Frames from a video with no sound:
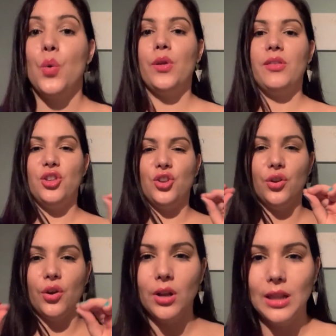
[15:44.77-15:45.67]
within
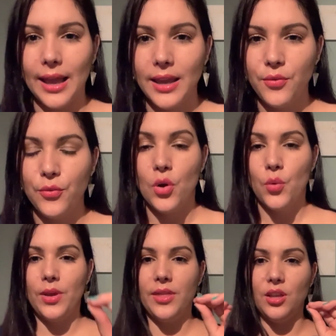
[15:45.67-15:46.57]
your life,
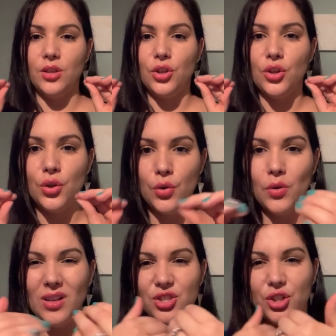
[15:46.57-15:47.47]
within
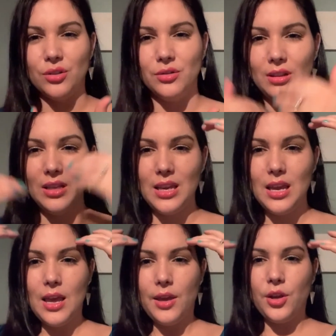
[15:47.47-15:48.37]
you internally,
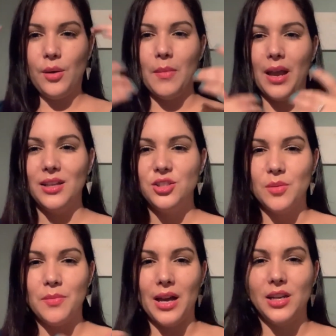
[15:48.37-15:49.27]
your mind, your
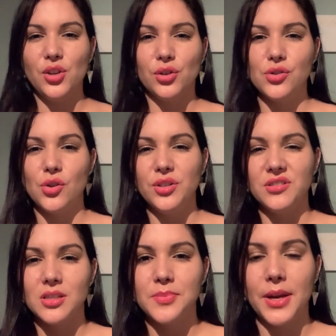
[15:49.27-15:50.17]
body, your soul, your
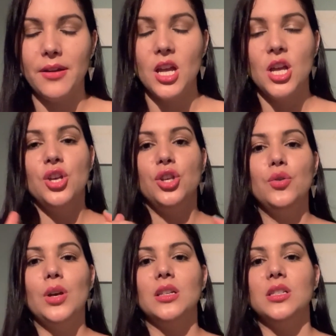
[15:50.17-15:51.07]
spirit,
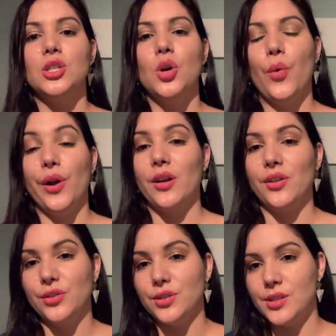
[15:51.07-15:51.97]
you can still work
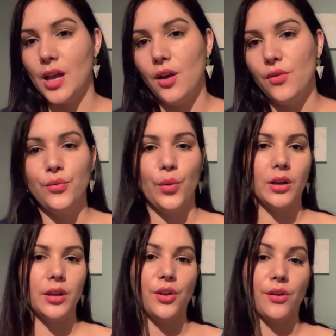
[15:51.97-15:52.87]
on yourself,
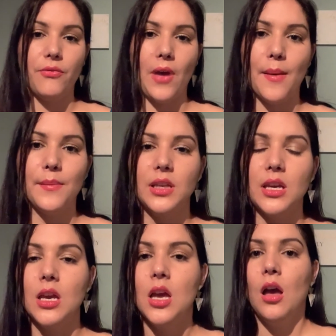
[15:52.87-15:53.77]
work in your
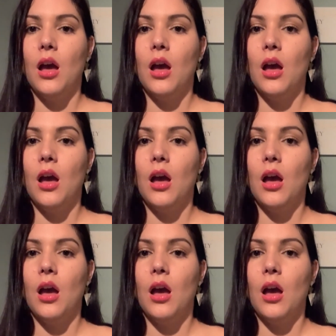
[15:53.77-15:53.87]
family,